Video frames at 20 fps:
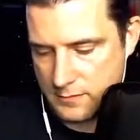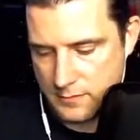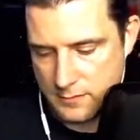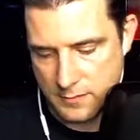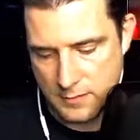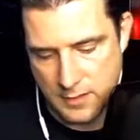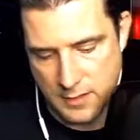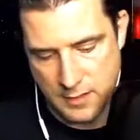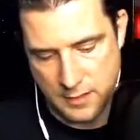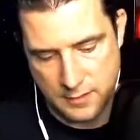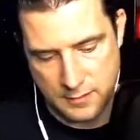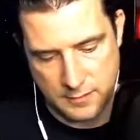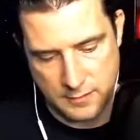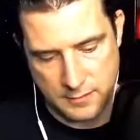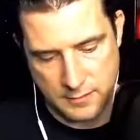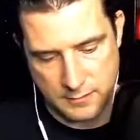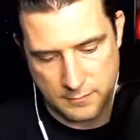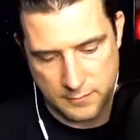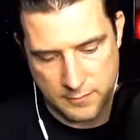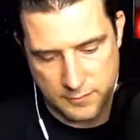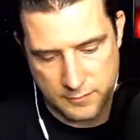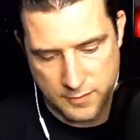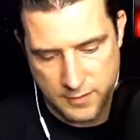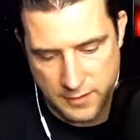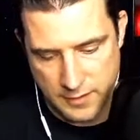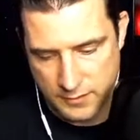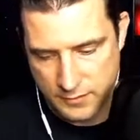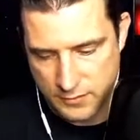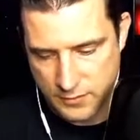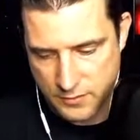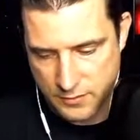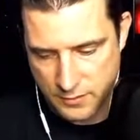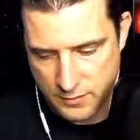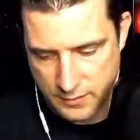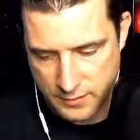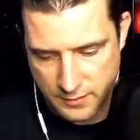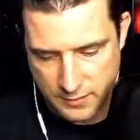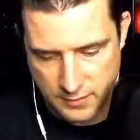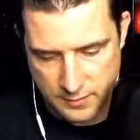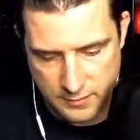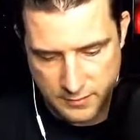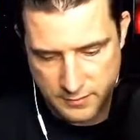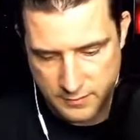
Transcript: because right now it's curling.